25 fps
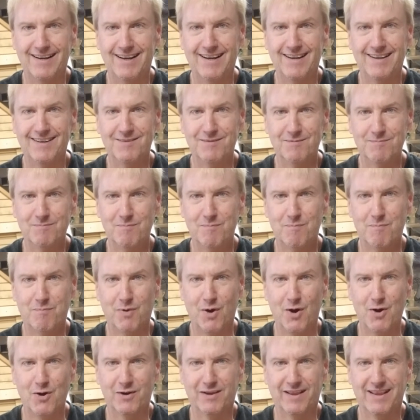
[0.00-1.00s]
and
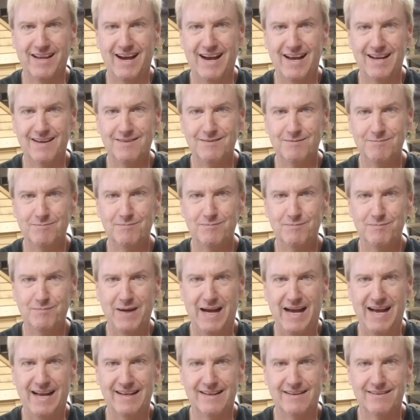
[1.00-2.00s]
broke that
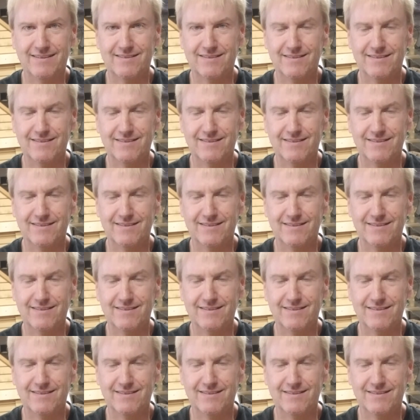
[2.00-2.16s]
patent.